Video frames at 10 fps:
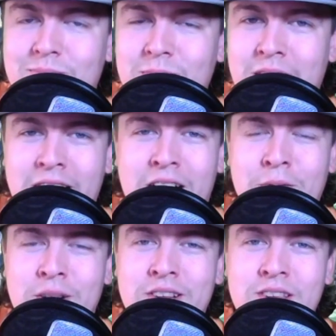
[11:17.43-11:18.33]
I
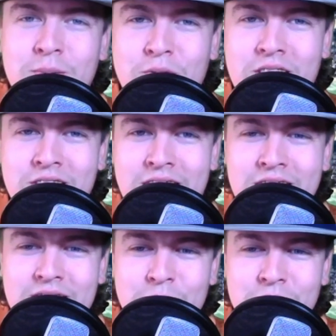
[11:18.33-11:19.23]
read somewhere
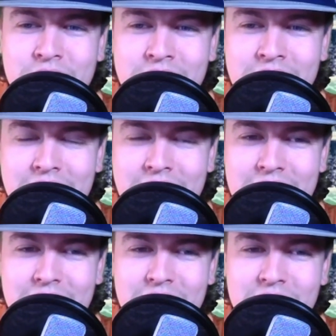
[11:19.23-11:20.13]
online, someone said
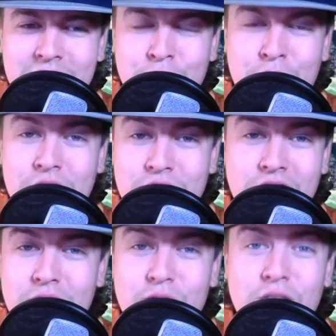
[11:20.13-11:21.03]
that the pressure's
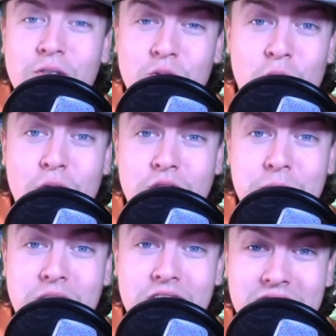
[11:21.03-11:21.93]
on Trevor Lawrence
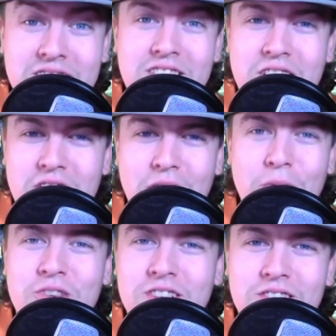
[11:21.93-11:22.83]
because this is the
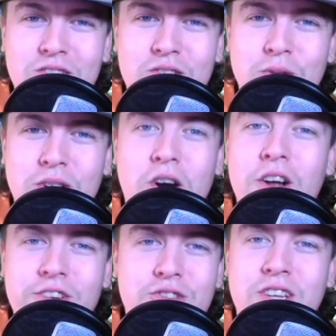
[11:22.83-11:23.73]
closest to a
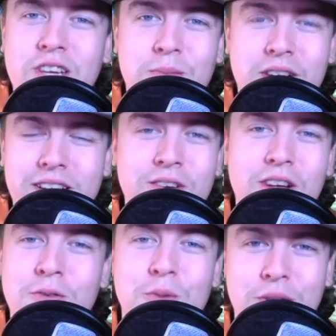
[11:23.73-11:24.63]
college team that he'll
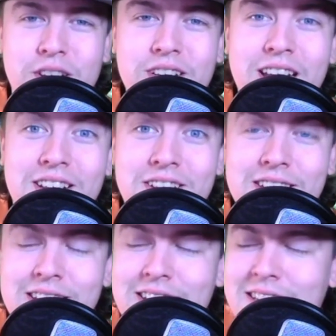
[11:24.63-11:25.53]
ever play again.
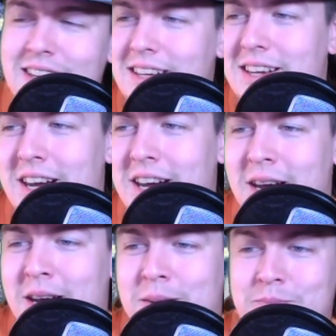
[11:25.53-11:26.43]

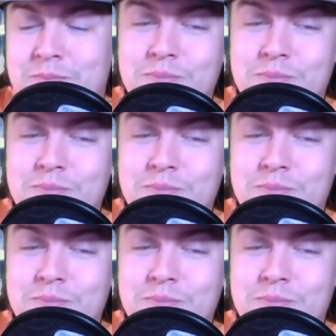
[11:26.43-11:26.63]
Now,